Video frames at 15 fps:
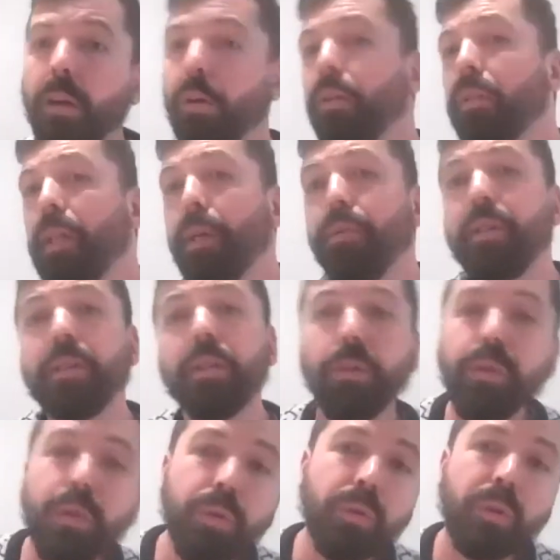or there is a
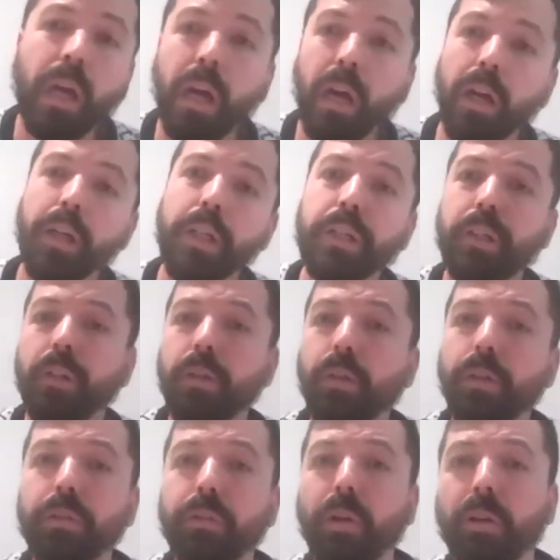new culture,
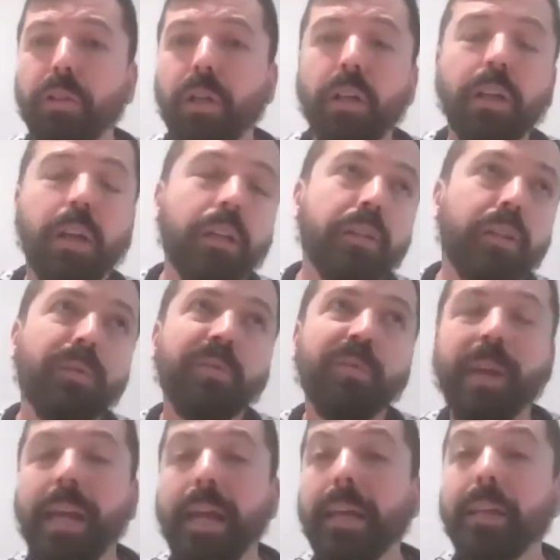or the other
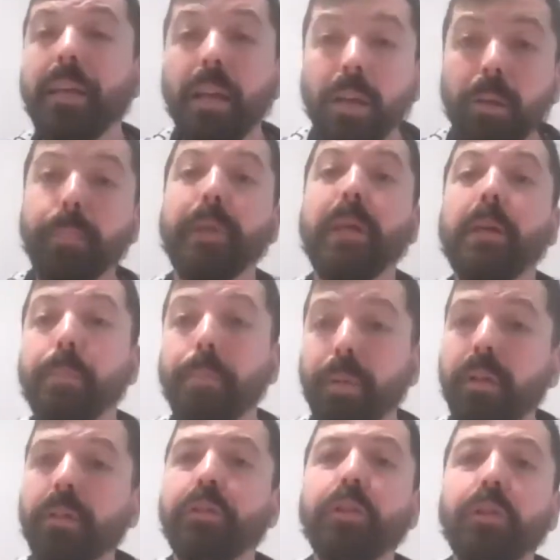way
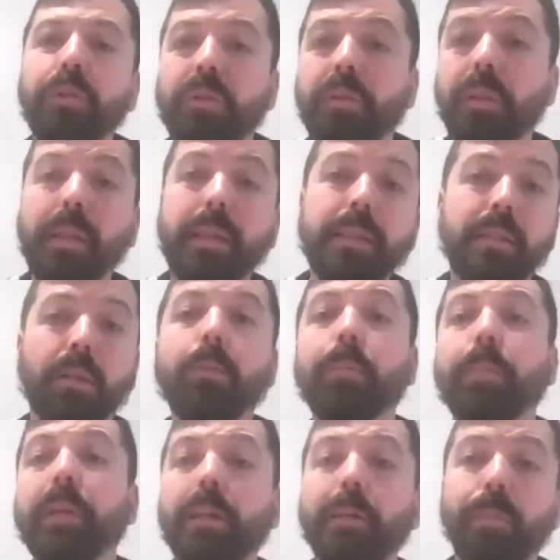people do things, or
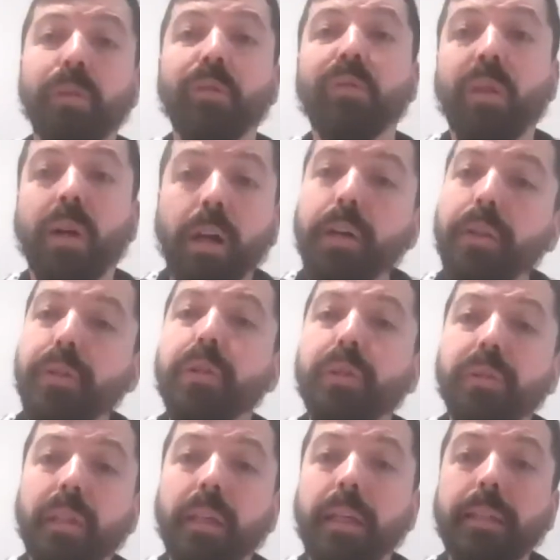people
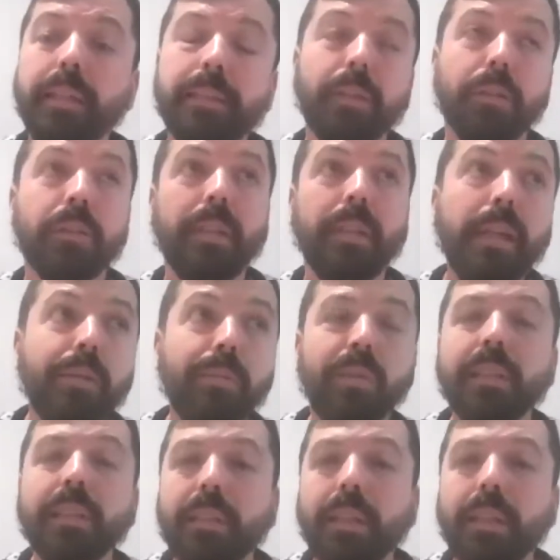value things, or deal with